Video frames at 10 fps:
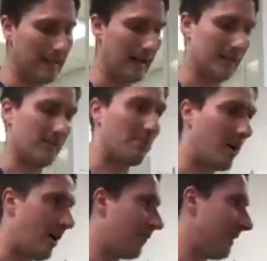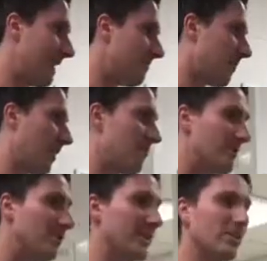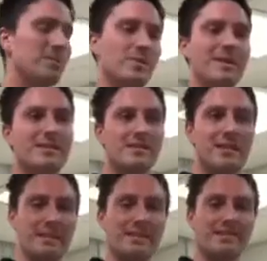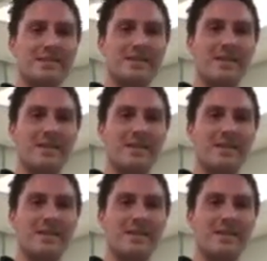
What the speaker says: And so part of Lent, part of building up to Easter is